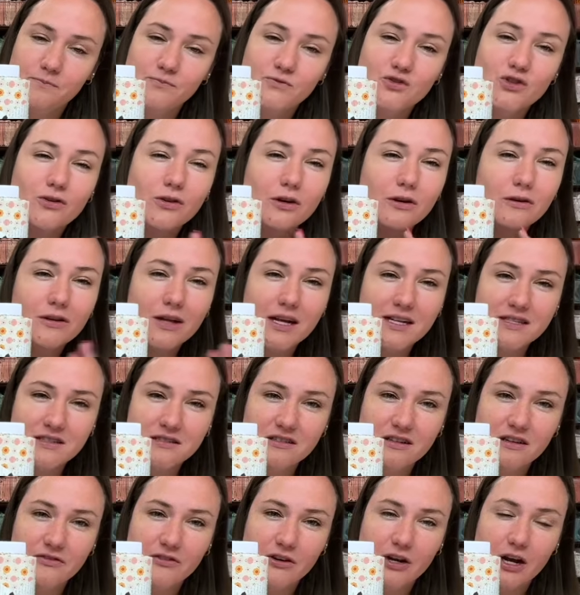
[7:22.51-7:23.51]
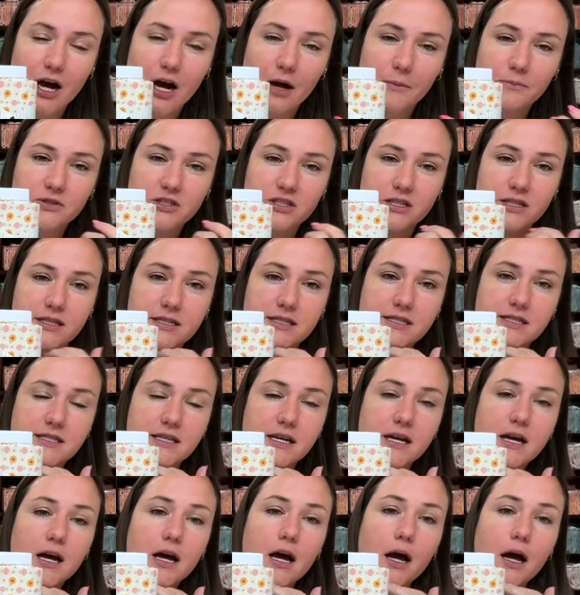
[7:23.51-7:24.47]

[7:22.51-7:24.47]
So there are lots of different options,